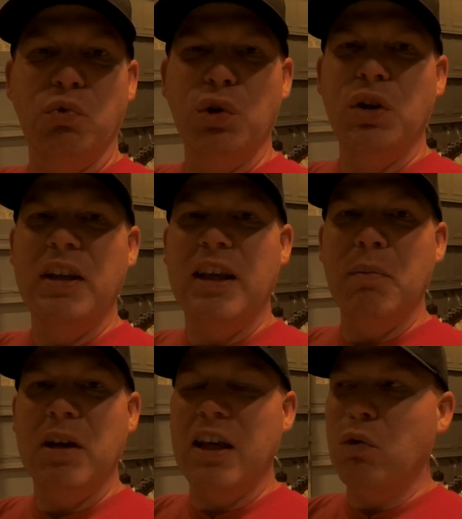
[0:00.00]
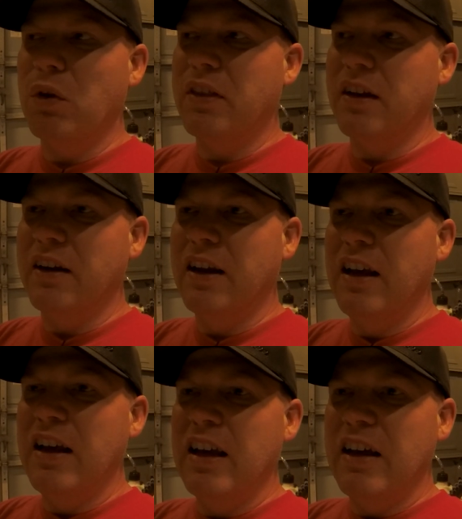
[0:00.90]
really gimmicky within
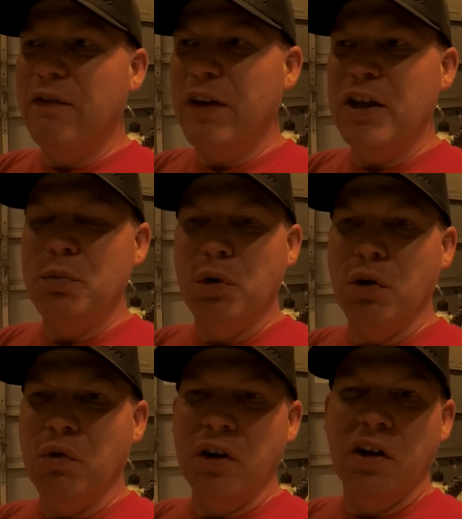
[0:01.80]
Facebook.